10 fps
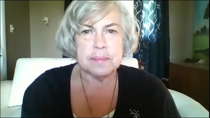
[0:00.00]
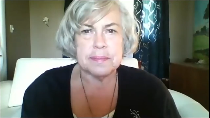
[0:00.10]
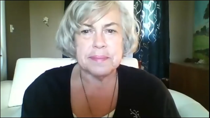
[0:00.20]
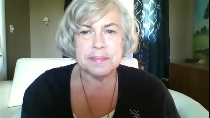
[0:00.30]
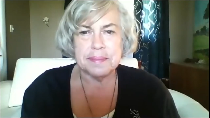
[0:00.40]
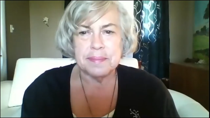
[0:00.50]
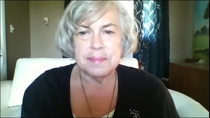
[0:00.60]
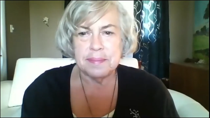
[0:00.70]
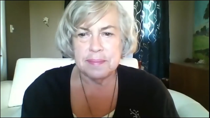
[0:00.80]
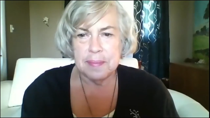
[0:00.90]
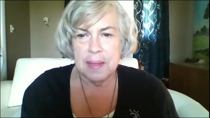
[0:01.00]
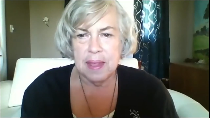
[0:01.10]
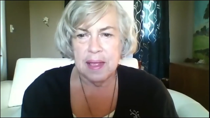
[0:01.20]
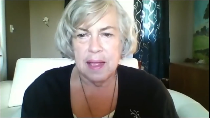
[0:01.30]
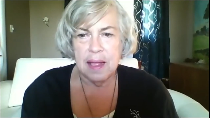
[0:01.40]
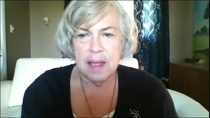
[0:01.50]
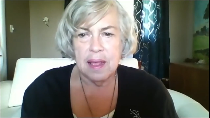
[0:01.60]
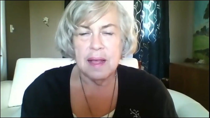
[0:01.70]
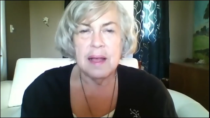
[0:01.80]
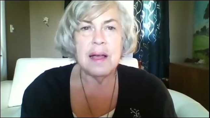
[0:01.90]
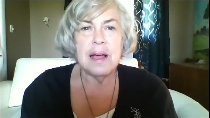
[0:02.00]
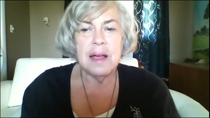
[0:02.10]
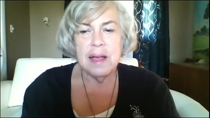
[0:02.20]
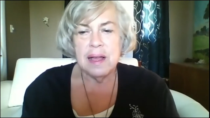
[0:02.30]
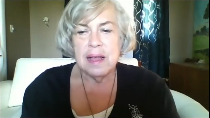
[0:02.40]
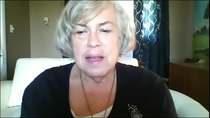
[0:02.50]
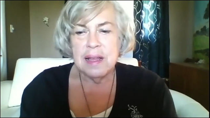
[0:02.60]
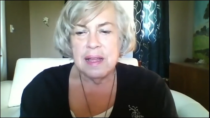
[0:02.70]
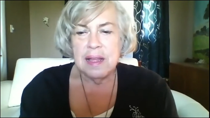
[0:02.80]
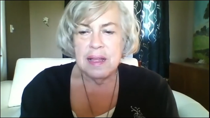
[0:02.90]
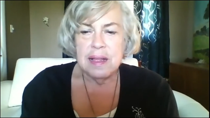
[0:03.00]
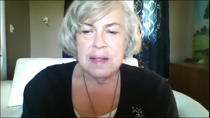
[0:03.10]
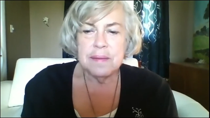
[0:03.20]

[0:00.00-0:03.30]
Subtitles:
(no one is talking)